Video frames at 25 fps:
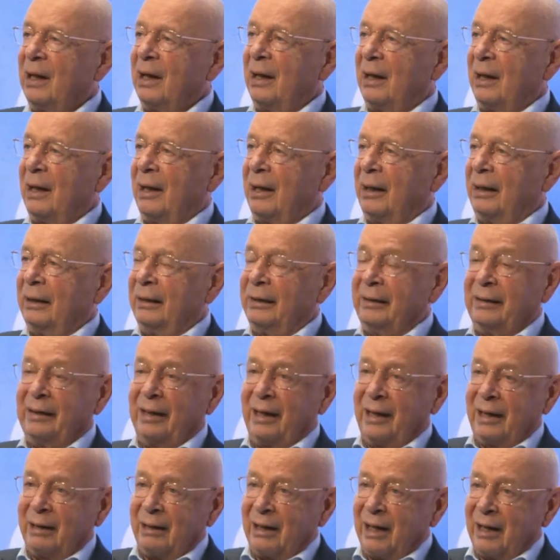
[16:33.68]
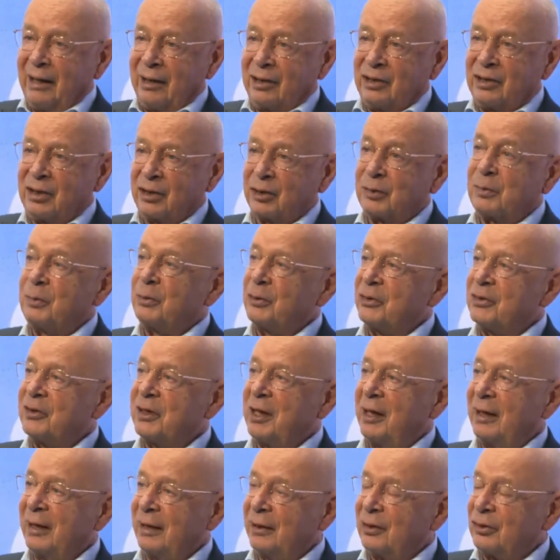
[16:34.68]
And I just would
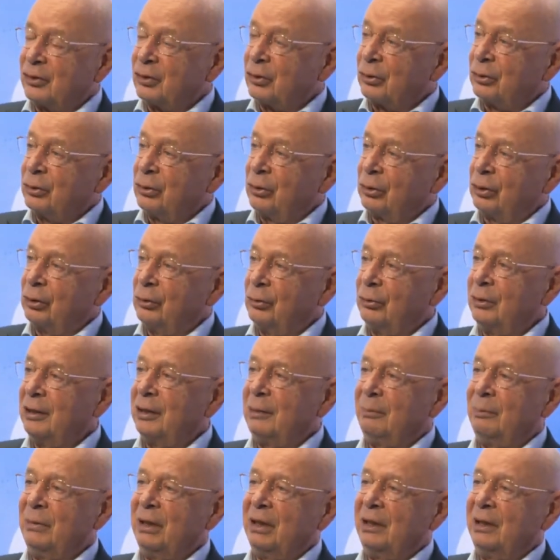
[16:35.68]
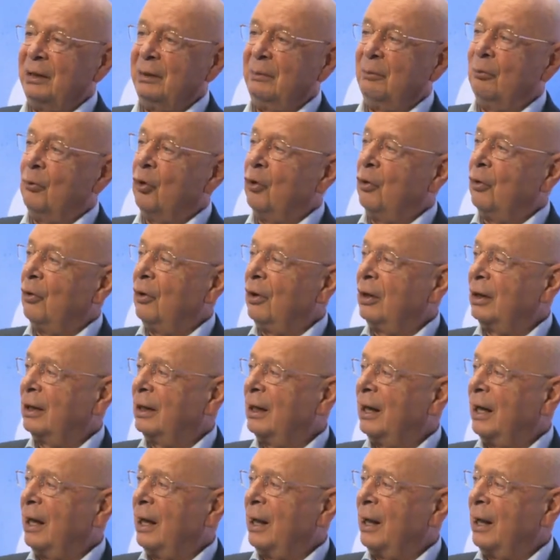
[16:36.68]
say it should not only be more